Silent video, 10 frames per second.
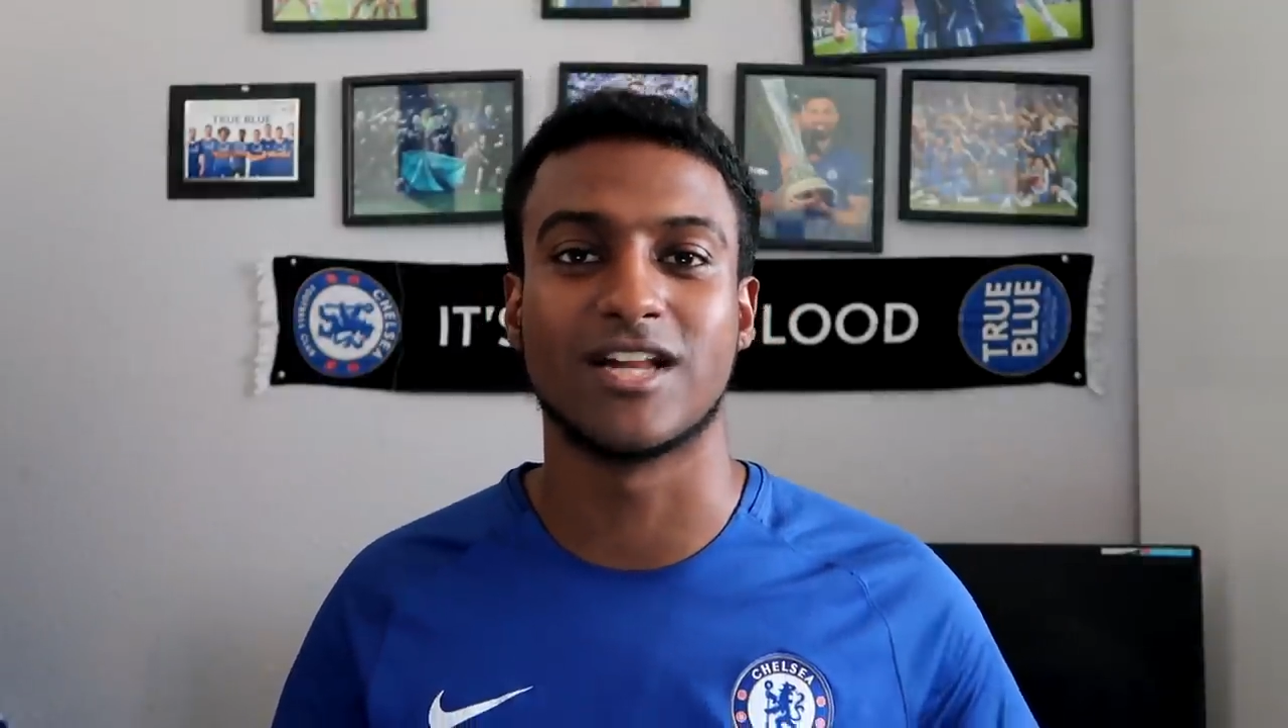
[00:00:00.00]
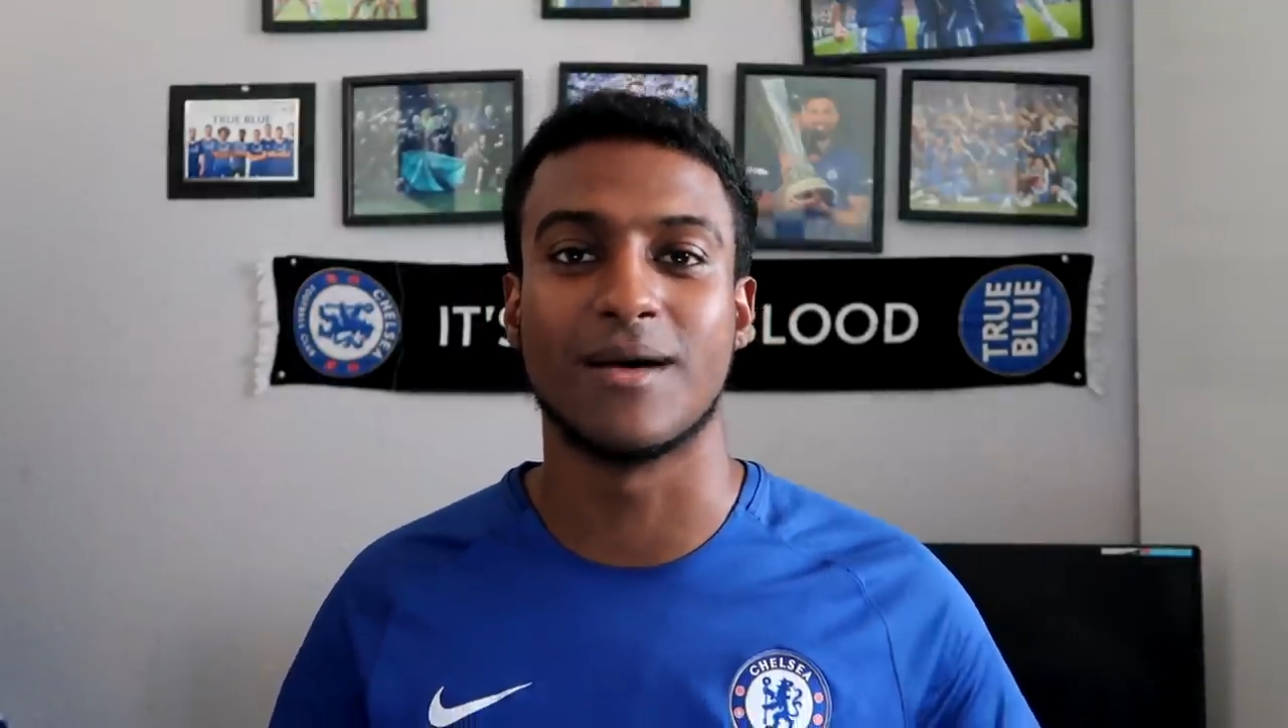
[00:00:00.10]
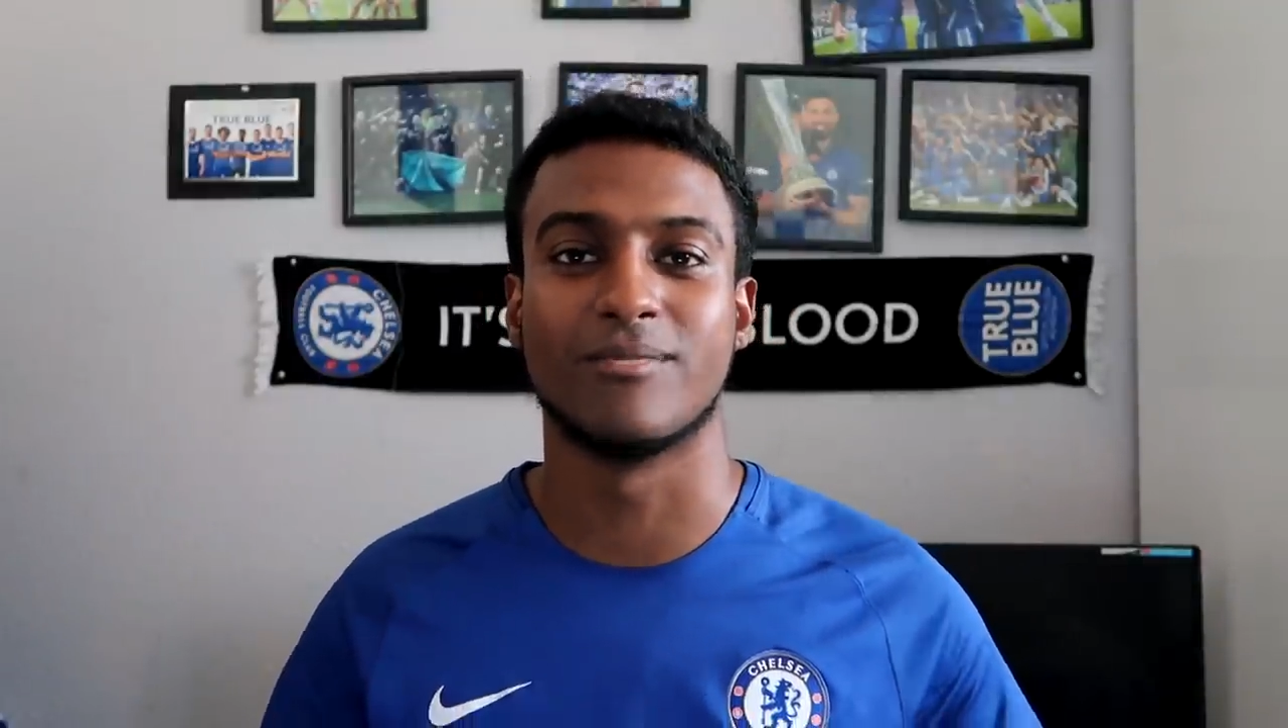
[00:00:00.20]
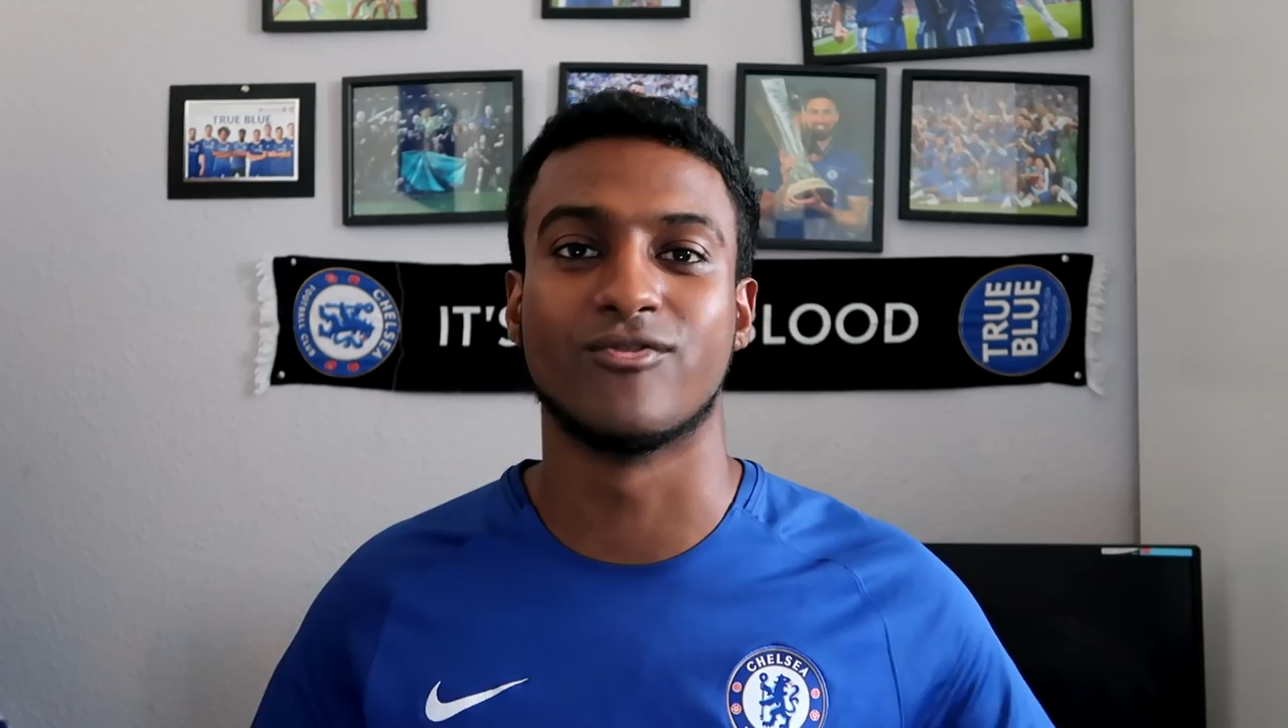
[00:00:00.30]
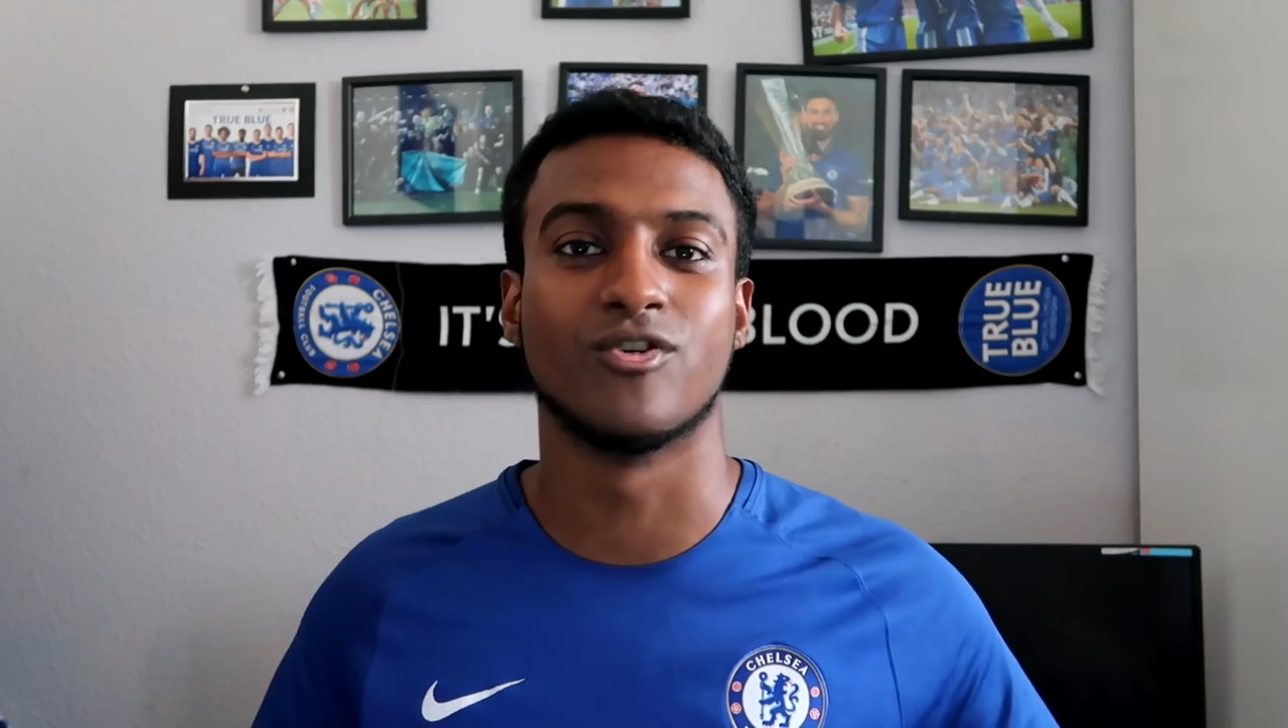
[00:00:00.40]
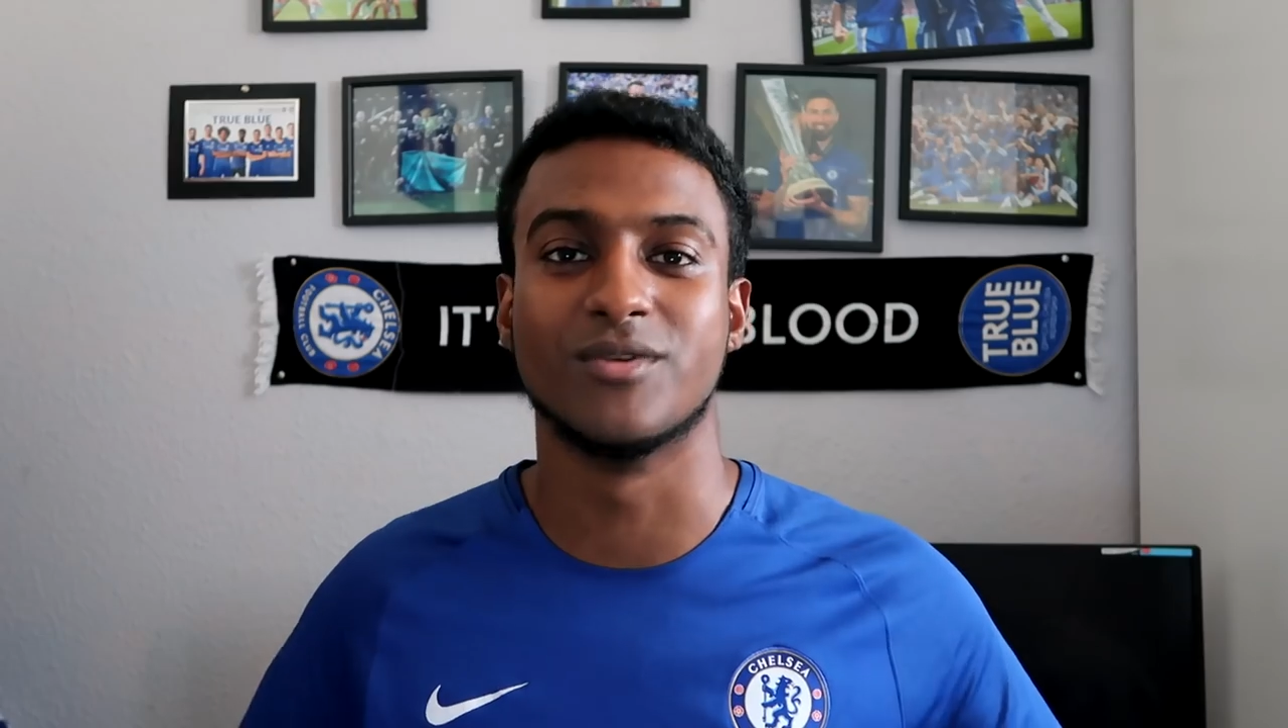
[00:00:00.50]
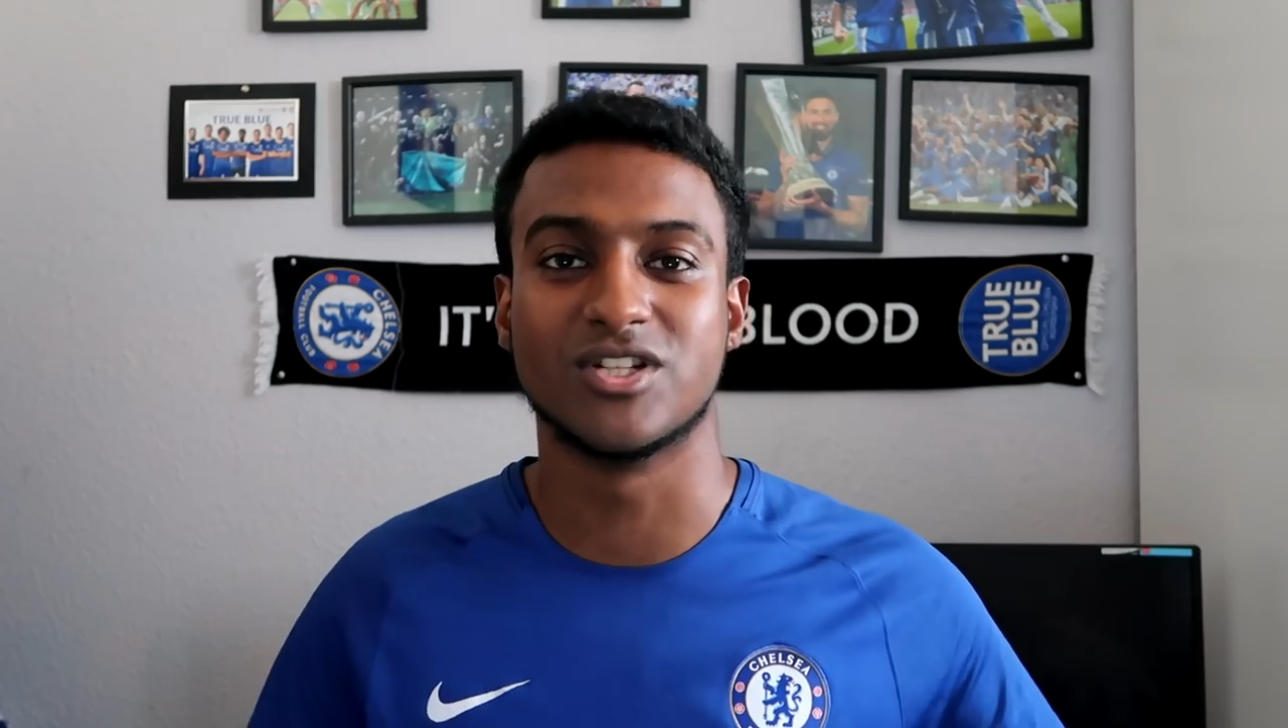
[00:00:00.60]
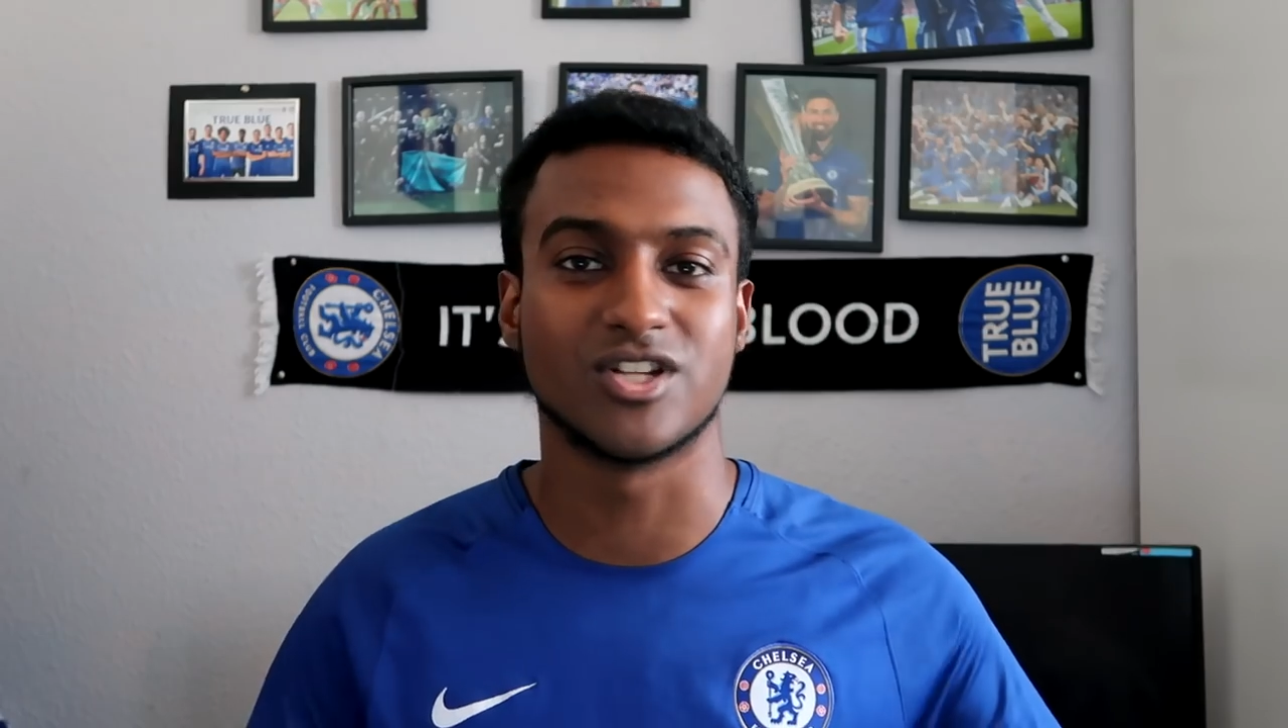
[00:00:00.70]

that performance.